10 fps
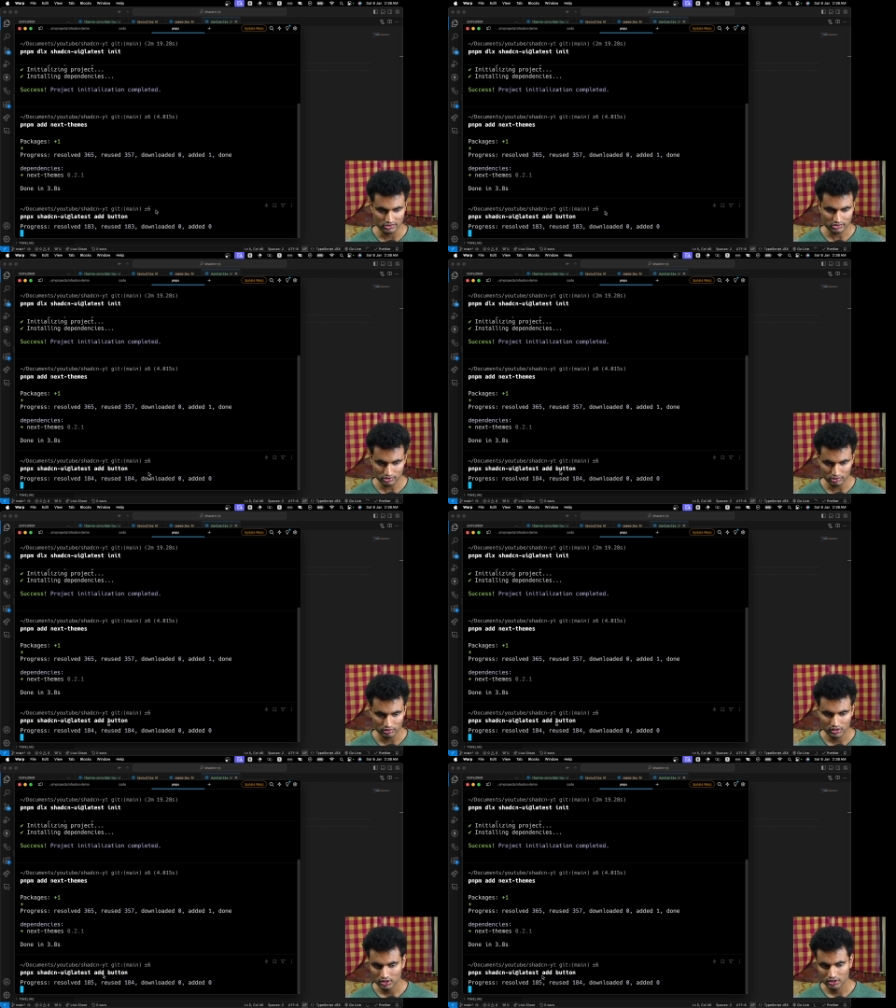So
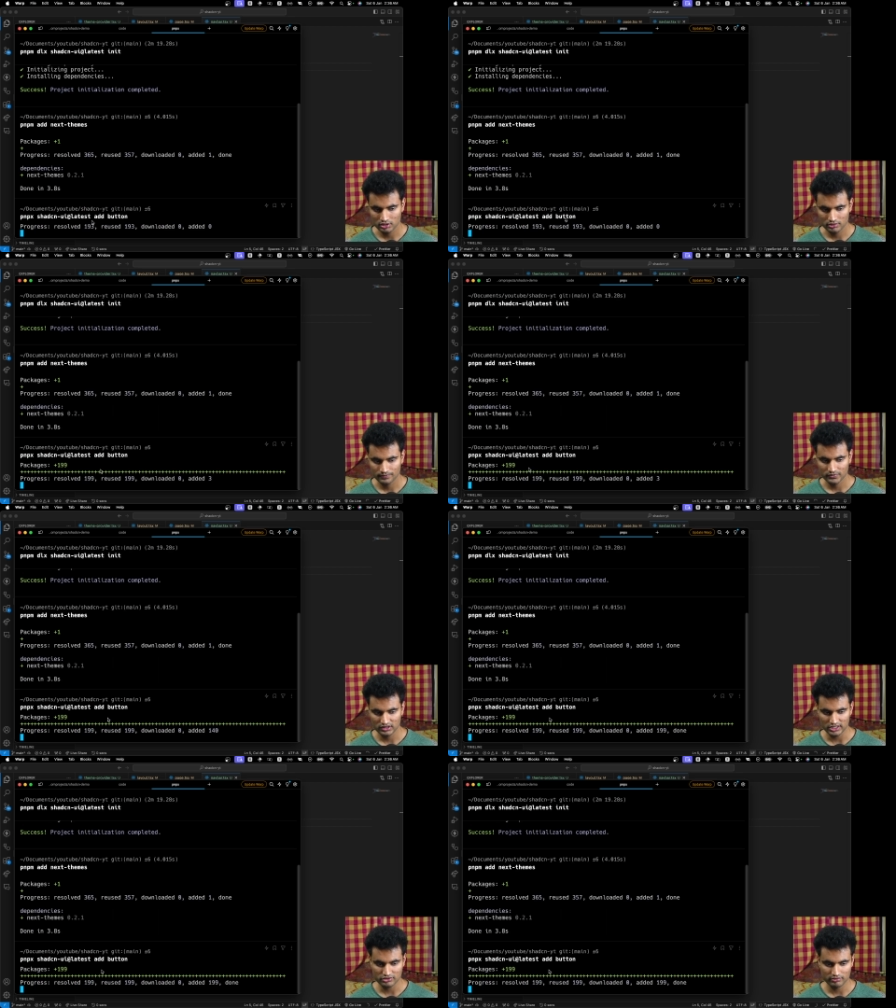
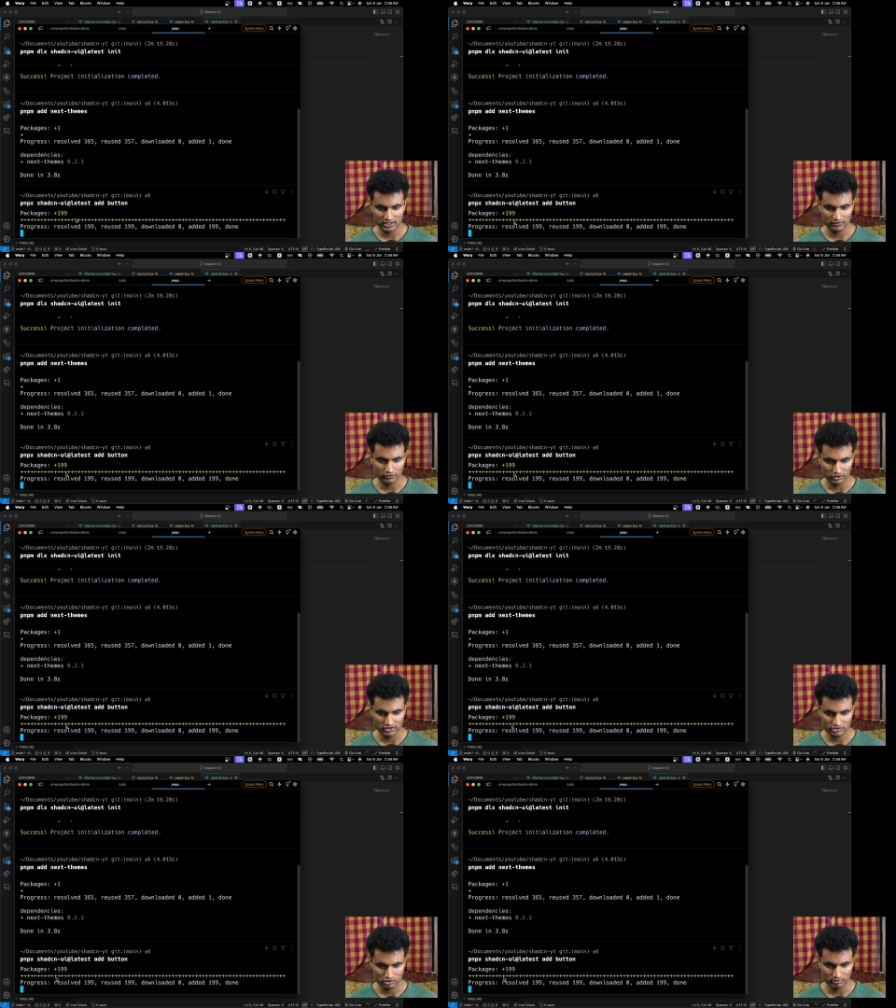let's wait for
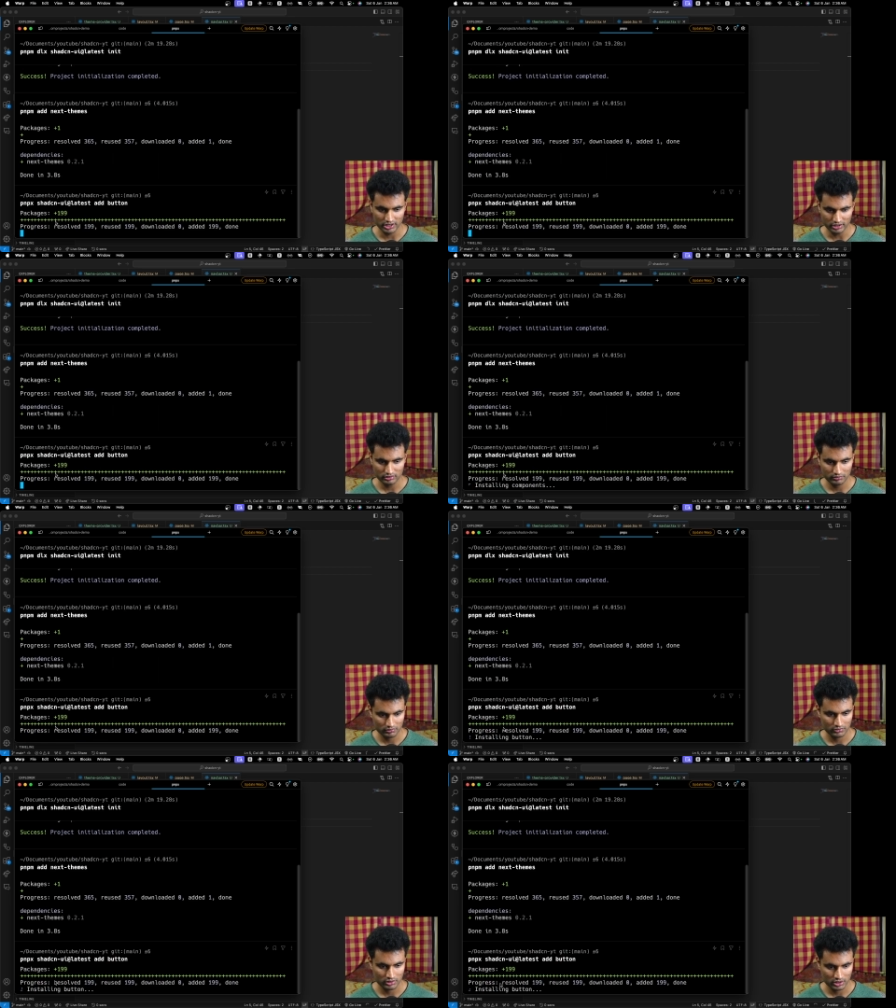this to be done.
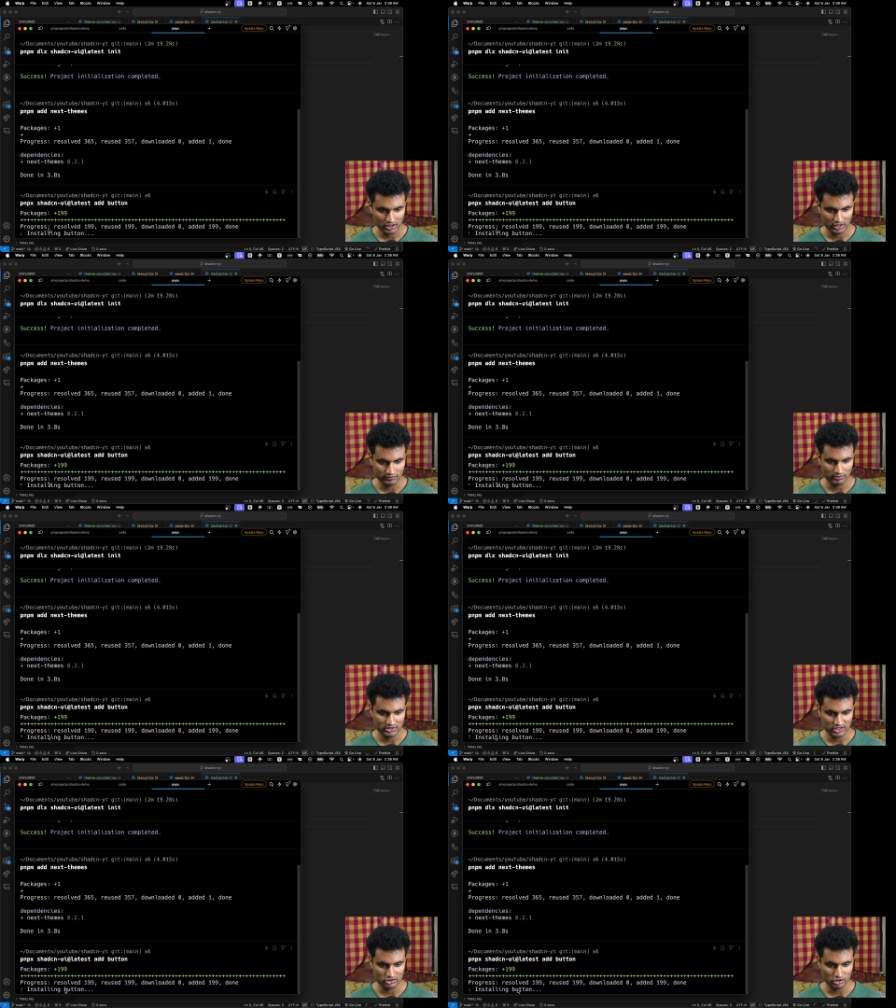It will be
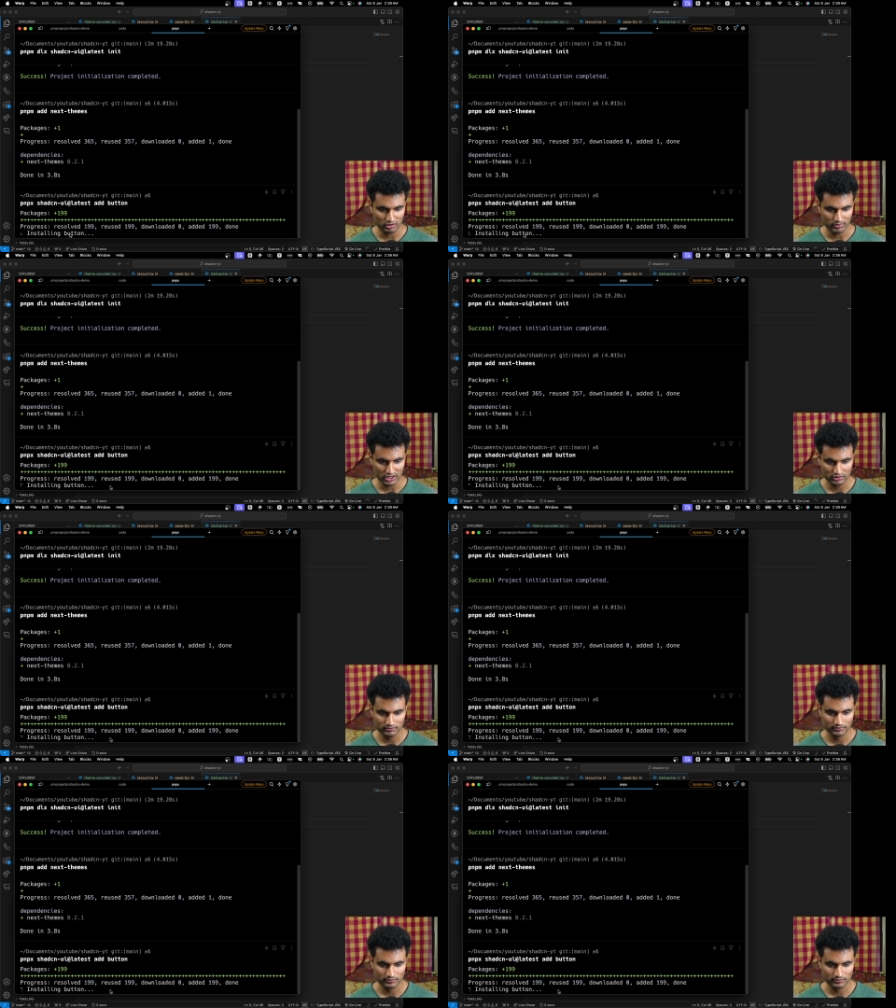say installing button.